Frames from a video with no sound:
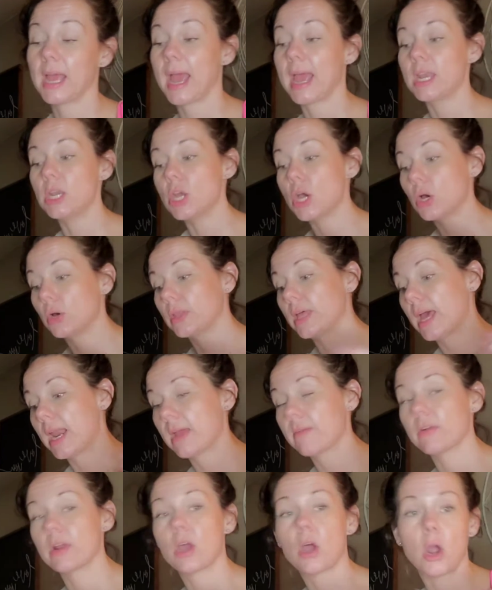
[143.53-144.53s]
I know that
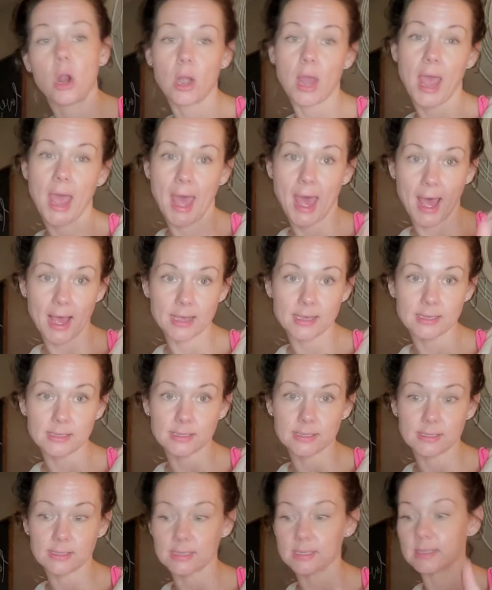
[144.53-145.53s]
every card
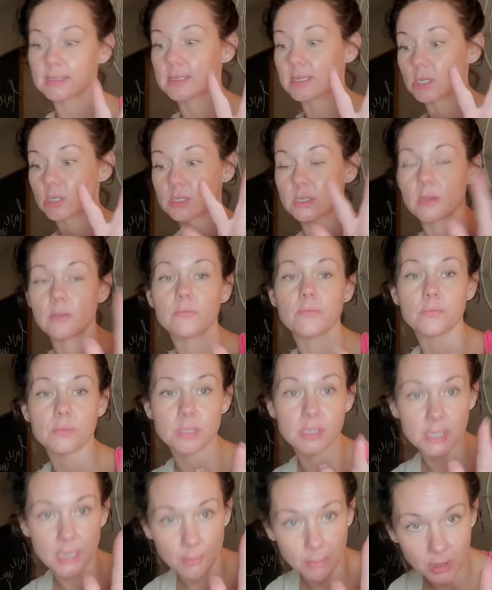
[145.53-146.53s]
there's
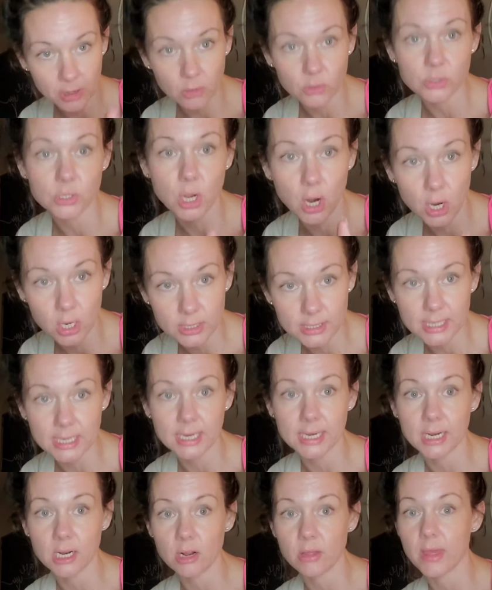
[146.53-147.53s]
some of those cards
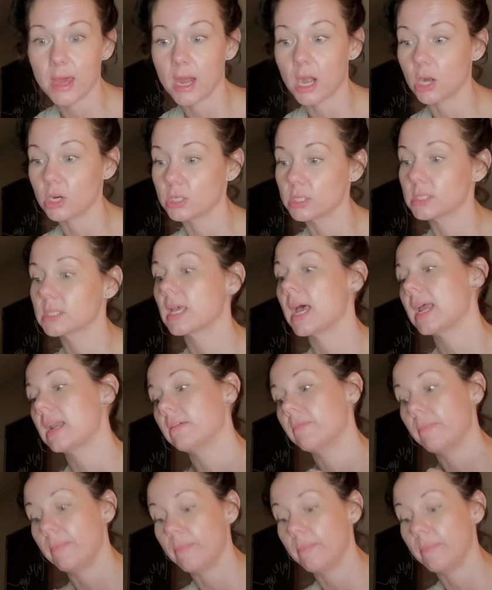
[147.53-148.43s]
in here that are just kind of,